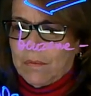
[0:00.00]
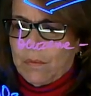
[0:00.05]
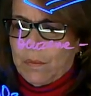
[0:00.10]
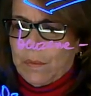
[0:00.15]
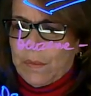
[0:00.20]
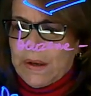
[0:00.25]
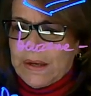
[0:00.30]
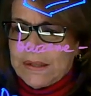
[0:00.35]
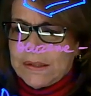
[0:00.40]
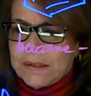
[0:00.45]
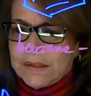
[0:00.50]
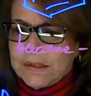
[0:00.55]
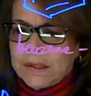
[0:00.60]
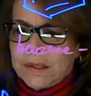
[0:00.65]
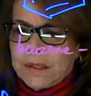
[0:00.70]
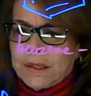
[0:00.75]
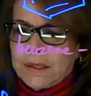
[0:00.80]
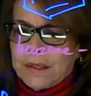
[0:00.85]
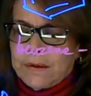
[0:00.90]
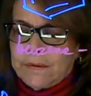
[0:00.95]

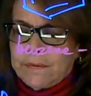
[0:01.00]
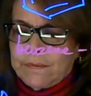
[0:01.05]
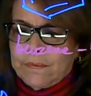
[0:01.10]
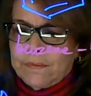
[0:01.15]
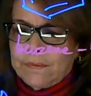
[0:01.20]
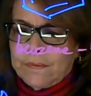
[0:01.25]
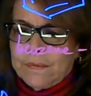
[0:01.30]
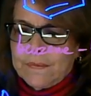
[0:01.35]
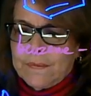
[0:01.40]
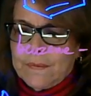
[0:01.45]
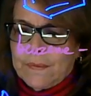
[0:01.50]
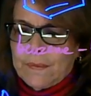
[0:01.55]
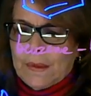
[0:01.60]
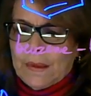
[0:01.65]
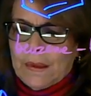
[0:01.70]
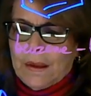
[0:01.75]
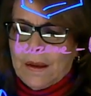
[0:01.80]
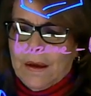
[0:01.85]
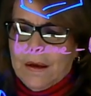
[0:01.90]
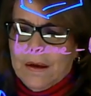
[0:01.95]
benzene.
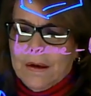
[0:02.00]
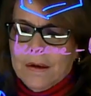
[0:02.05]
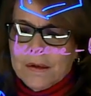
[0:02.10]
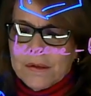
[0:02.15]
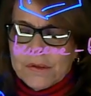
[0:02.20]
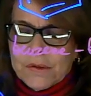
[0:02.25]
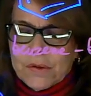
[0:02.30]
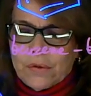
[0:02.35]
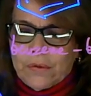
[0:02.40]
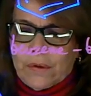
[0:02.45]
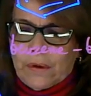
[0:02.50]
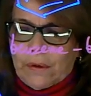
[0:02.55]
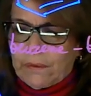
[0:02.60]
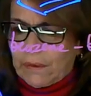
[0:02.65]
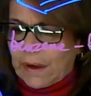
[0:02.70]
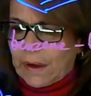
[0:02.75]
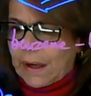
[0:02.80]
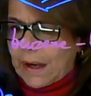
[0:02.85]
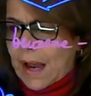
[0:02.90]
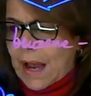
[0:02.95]
So they
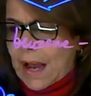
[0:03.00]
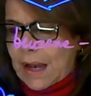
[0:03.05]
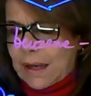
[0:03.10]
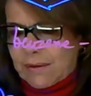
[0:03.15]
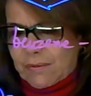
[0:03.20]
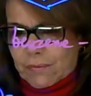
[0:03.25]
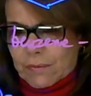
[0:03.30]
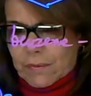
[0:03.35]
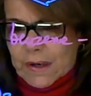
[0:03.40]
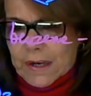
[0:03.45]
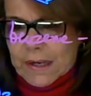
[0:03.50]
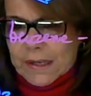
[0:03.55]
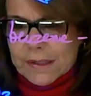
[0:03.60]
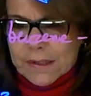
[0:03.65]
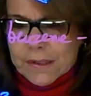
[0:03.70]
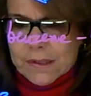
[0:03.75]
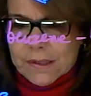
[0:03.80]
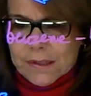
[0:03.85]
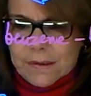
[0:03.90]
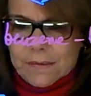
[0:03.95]
react
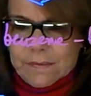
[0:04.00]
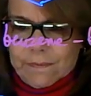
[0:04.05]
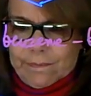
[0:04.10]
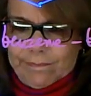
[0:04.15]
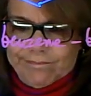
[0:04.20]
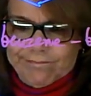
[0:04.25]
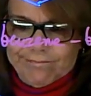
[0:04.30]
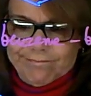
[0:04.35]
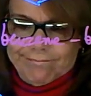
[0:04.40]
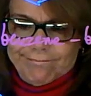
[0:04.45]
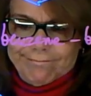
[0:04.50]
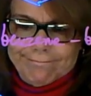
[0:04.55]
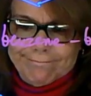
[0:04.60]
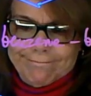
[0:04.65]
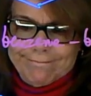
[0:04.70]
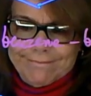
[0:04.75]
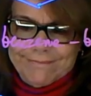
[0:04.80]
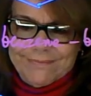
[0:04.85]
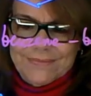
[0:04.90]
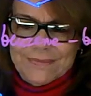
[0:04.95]
rates.
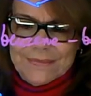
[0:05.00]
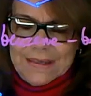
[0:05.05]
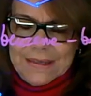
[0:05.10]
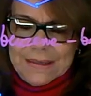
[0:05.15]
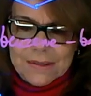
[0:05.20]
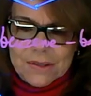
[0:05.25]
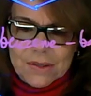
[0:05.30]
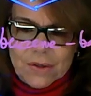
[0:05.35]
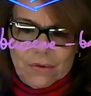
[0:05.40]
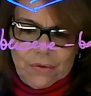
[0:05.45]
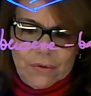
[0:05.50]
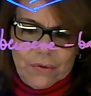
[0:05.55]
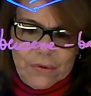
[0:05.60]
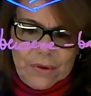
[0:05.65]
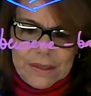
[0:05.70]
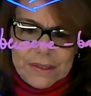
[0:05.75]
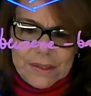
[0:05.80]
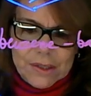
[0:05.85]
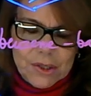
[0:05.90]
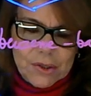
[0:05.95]
So
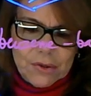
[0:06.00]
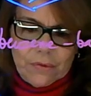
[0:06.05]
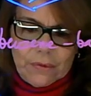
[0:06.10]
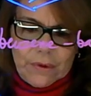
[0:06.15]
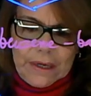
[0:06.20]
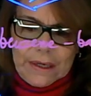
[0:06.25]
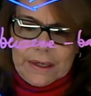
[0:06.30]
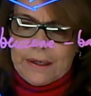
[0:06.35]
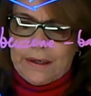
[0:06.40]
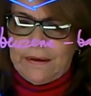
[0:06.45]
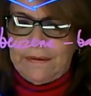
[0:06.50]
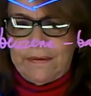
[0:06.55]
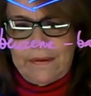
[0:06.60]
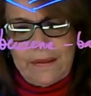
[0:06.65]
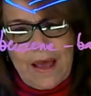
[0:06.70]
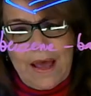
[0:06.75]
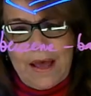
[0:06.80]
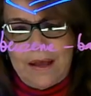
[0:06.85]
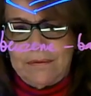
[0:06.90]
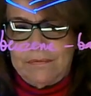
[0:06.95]
this is greater
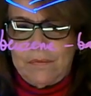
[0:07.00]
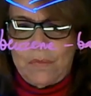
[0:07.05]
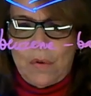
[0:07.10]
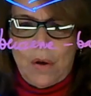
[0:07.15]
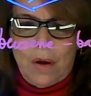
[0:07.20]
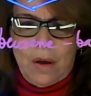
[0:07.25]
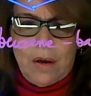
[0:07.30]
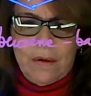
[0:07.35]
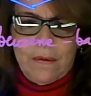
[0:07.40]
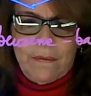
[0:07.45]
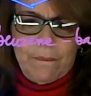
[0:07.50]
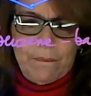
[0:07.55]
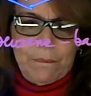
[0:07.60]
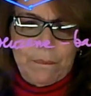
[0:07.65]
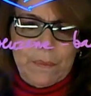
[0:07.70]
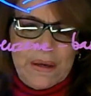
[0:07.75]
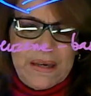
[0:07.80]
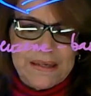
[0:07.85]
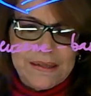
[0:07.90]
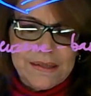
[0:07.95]
than
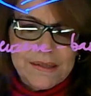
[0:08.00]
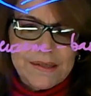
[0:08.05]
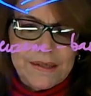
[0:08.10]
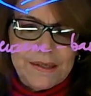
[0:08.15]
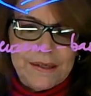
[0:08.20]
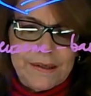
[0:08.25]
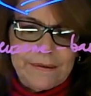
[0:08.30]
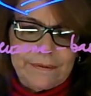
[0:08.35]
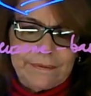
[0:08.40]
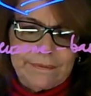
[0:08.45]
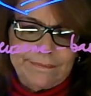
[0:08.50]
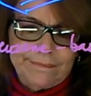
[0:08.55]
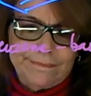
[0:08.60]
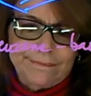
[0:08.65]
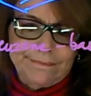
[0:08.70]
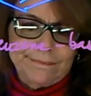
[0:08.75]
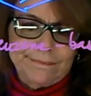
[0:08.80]
benzene